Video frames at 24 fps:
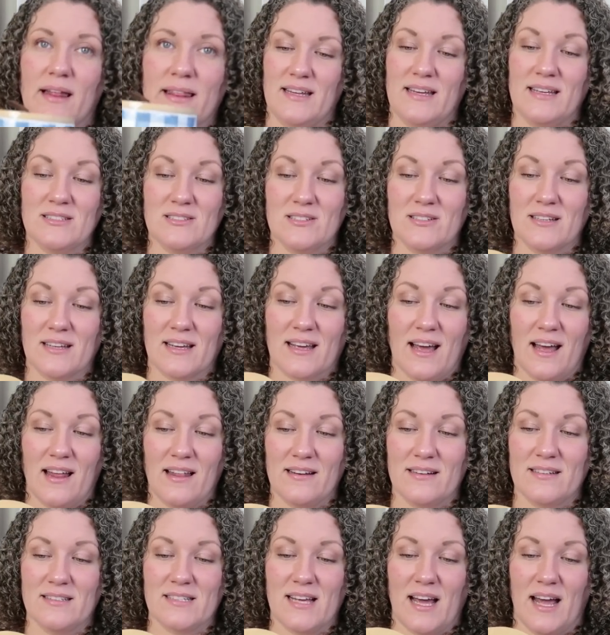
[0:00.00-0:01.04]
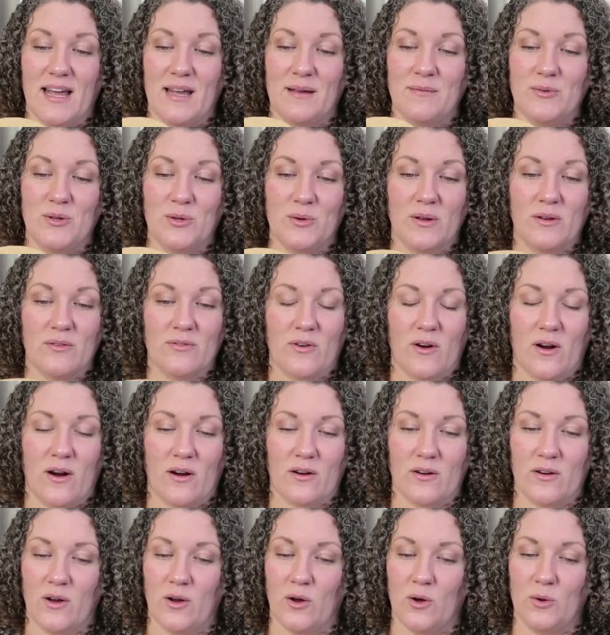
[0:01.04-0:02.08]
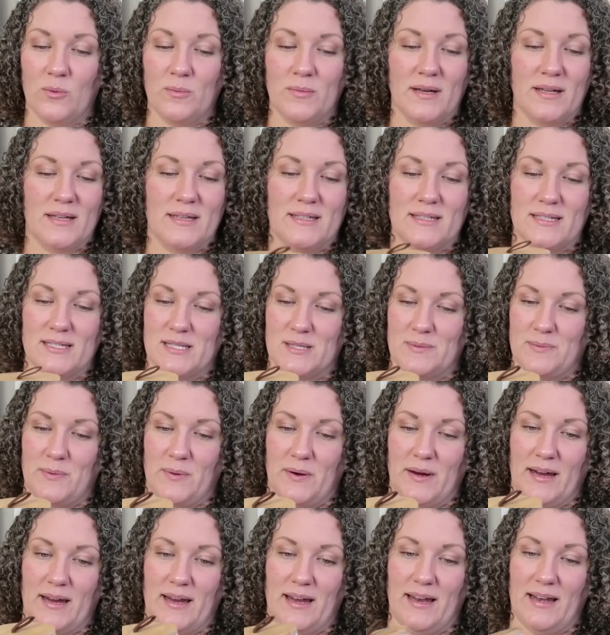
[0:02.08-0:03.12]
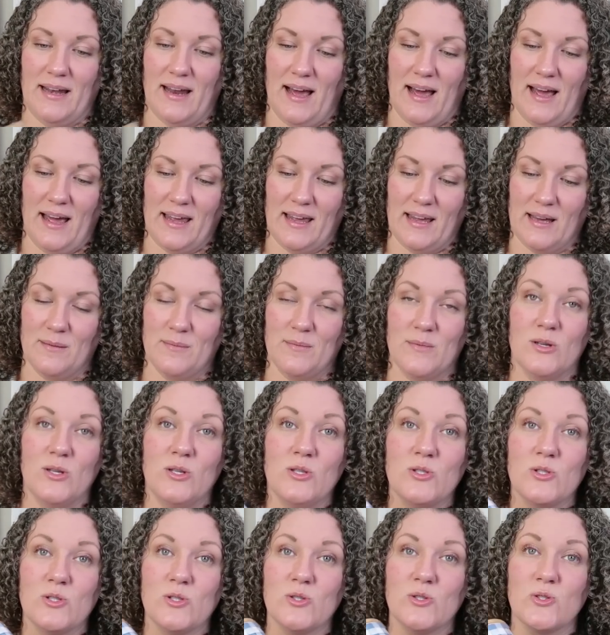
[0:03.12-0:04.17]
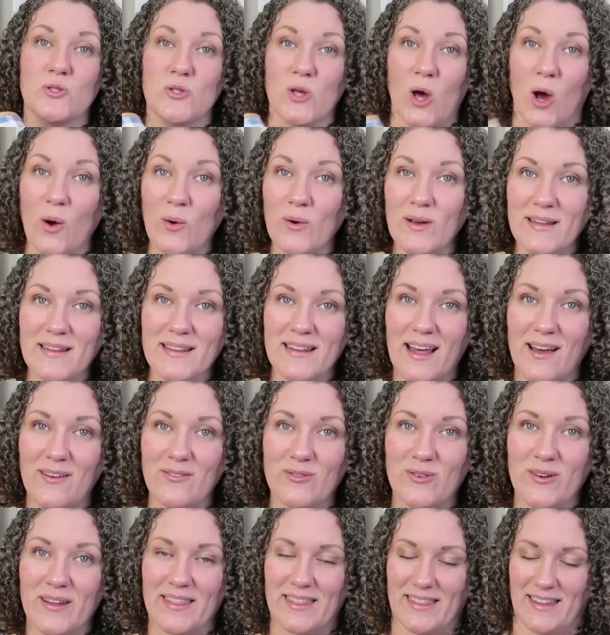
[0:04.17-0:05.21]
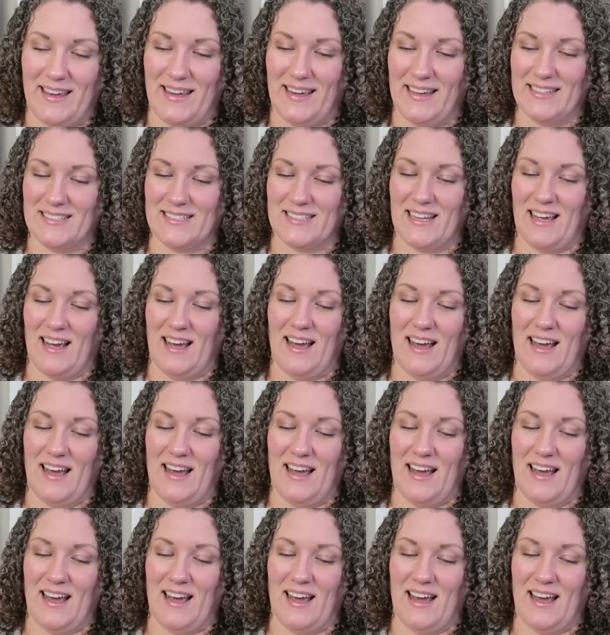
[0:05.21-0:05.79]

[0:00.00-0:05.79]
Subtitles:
These are the colors I am doing for our home this spring, and I am so in love with it.